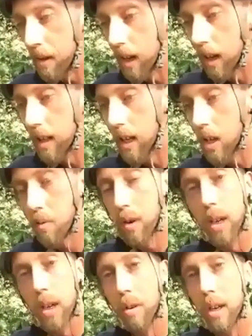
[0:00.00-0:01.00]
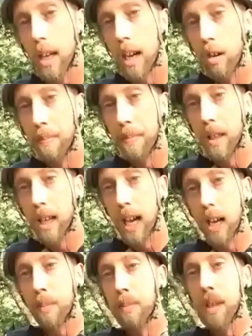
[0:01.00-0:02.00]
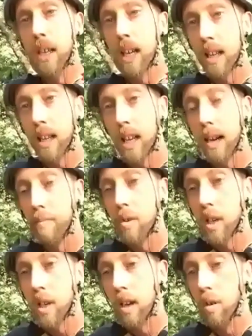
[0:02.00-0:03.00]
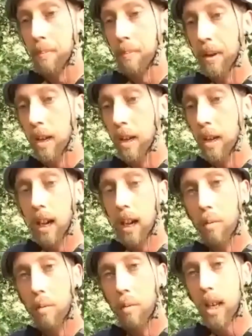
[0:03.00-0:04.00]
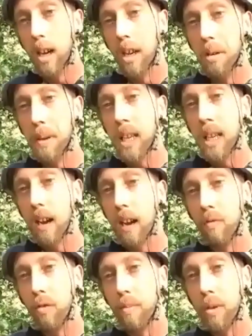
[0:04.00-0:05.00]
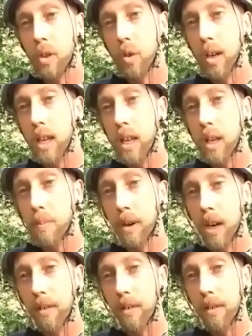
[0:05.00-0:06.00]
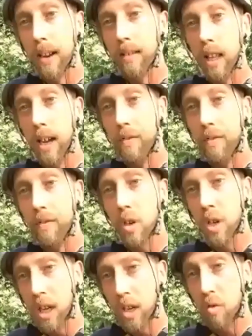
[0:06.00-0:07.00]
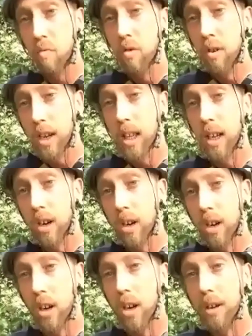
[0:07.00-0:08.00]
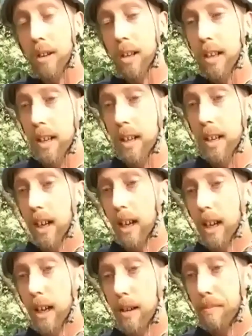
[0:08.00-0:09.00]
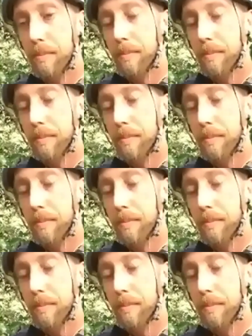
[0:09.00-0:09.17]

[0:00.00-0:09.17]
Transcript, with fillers: and that's when I want to get up in the canopy and get the cameras set up. And I want to kind of be down from the trees by around 11 because it gets really hot. Um,